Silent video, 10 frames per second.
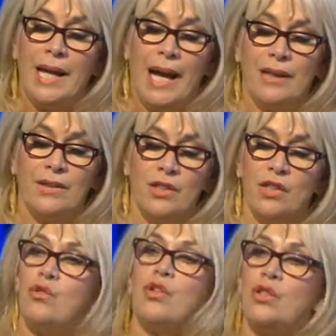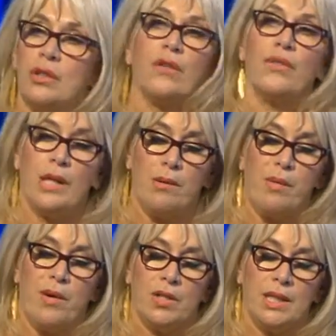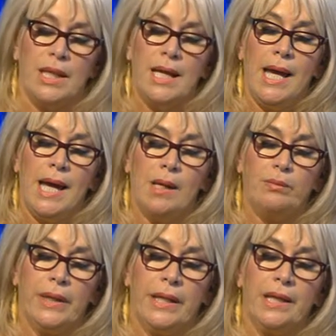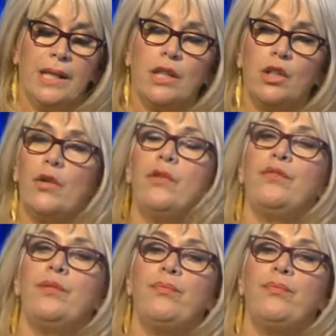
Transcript: and the destruction of the Labour Party. Um, and I think a lot of